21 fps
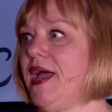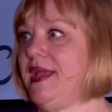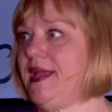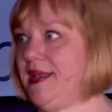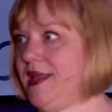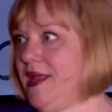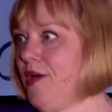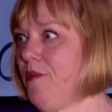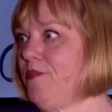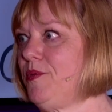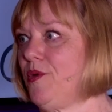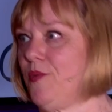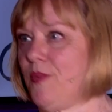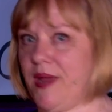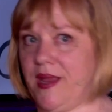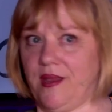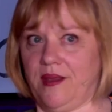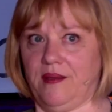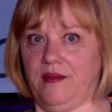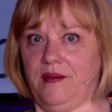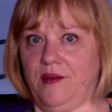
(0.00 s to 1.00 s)
can help you
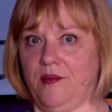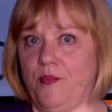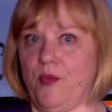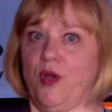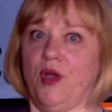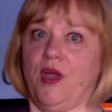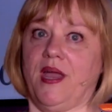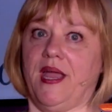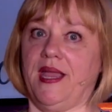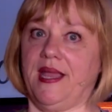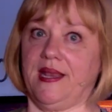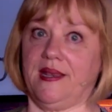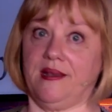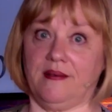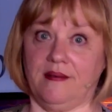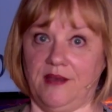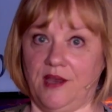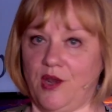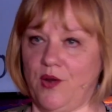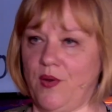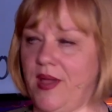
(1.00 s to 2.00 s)
write your book. I
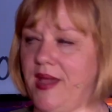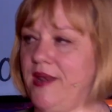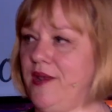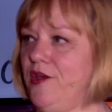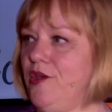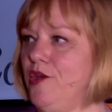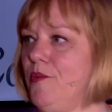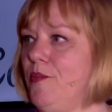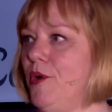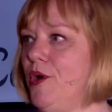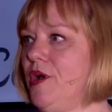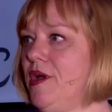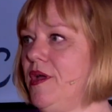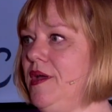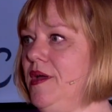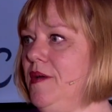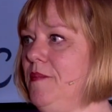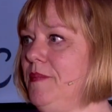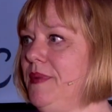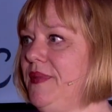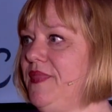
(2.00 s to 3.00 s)
can, you know, edit your book.
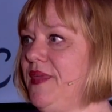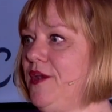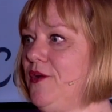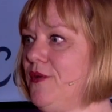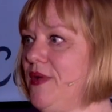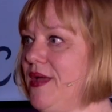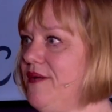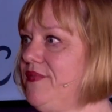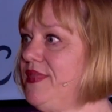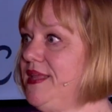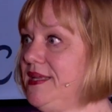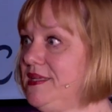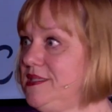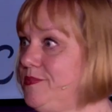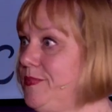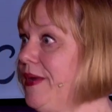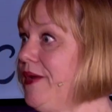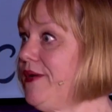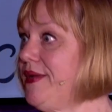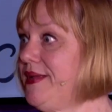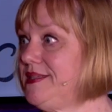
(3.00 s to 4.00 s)
But they don't have the
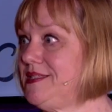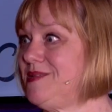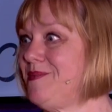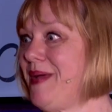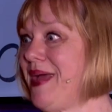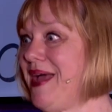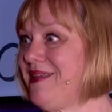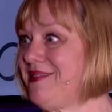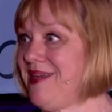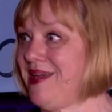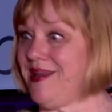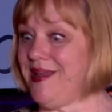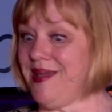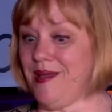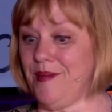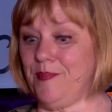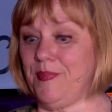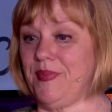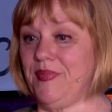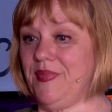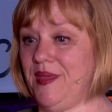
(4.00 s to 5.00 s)
experience to back that
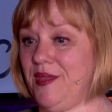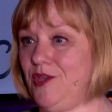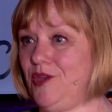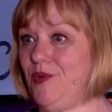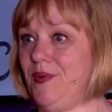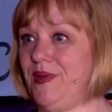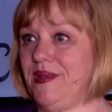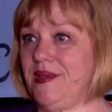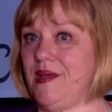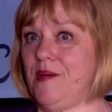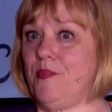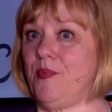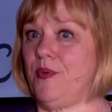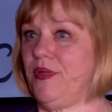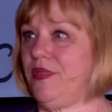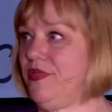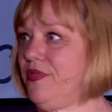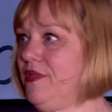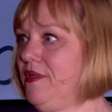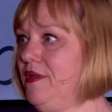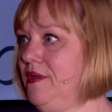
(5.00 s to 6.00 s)
up. Right. And then you end up
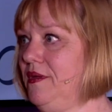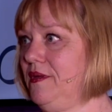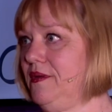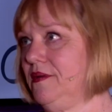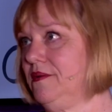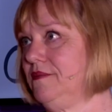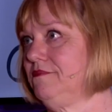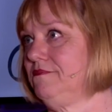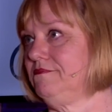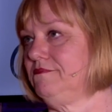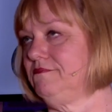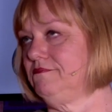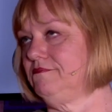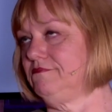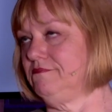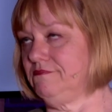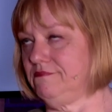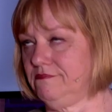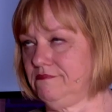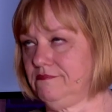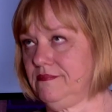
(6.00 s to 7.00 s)
with
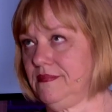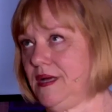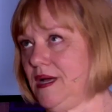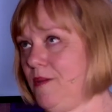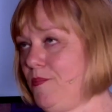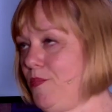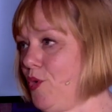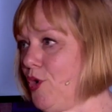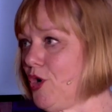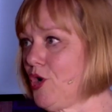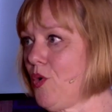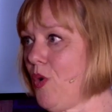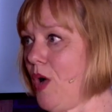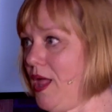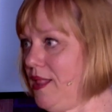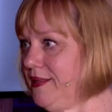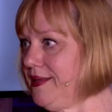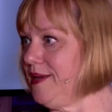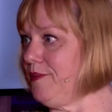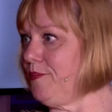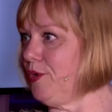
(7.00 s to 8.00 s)
a poor
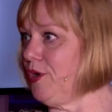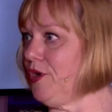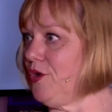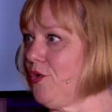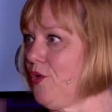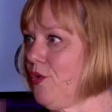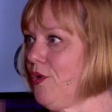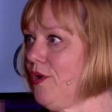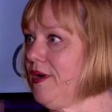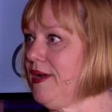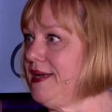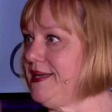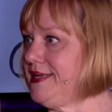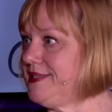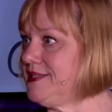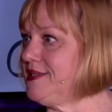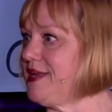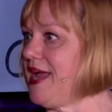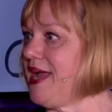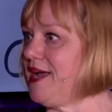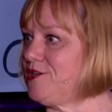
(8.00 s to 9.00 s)
quality book, or it
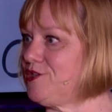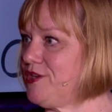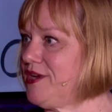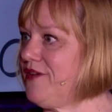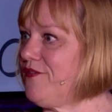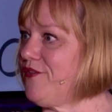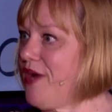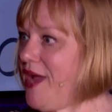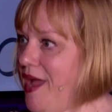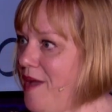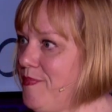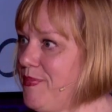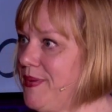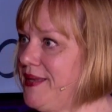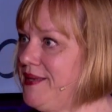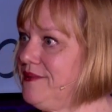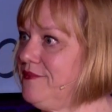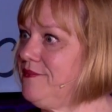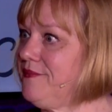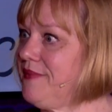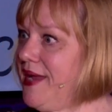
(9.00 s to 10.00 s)
doesn't, right, actually ever
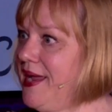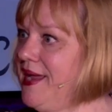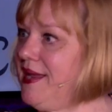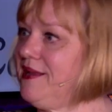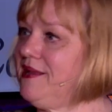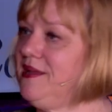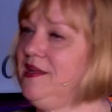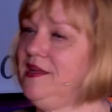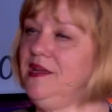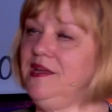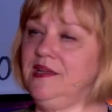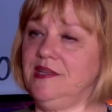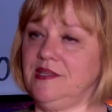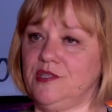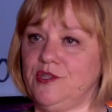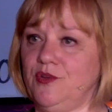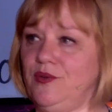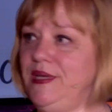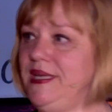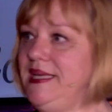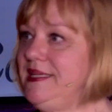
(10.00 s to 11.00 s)
happen. Right, right, I bet.
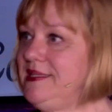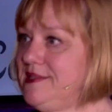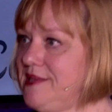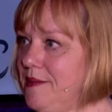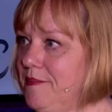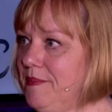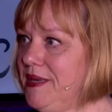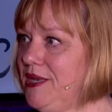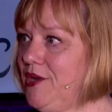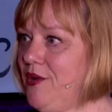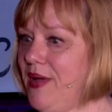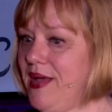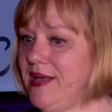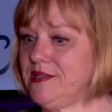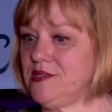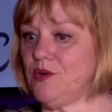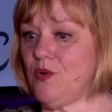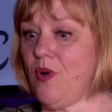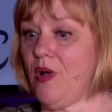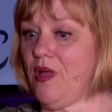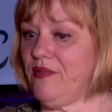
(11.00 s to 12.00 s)
So you need somebody who has
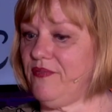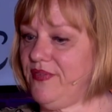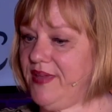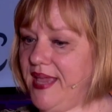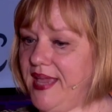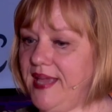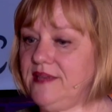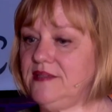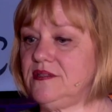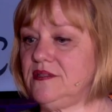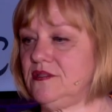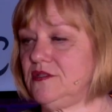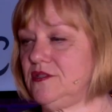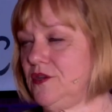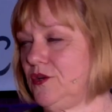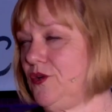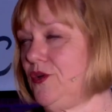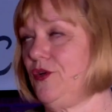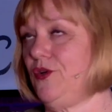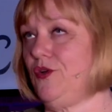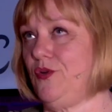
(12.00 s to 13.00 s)
the qualifications, so
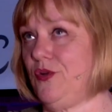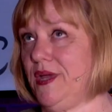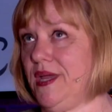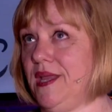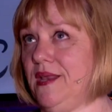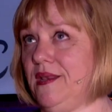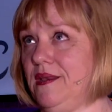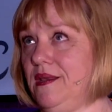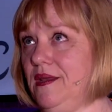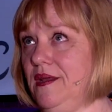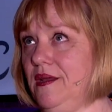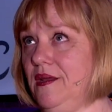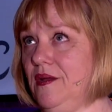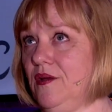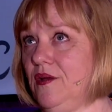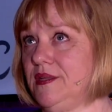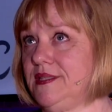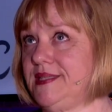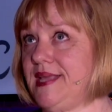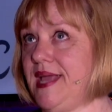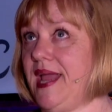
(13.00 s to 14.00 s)
who can
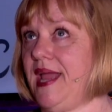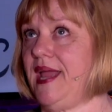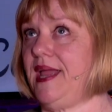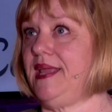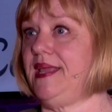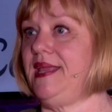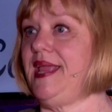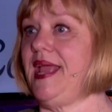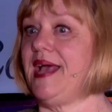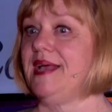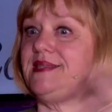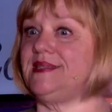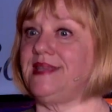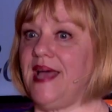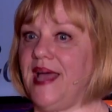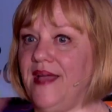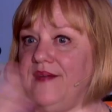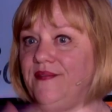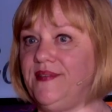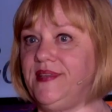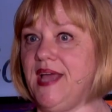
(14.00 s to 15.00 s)
say, yes,
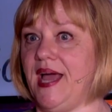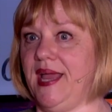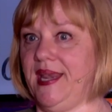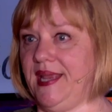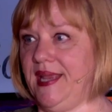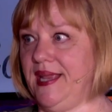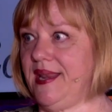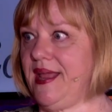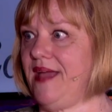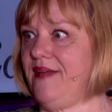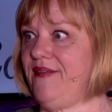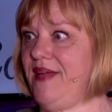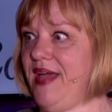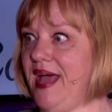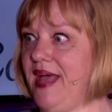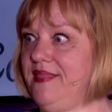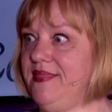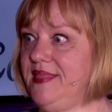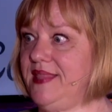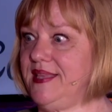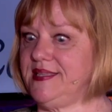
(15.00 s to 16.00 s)
I've done it. I've
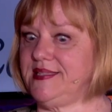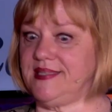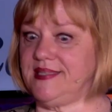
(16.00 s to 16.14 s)
had this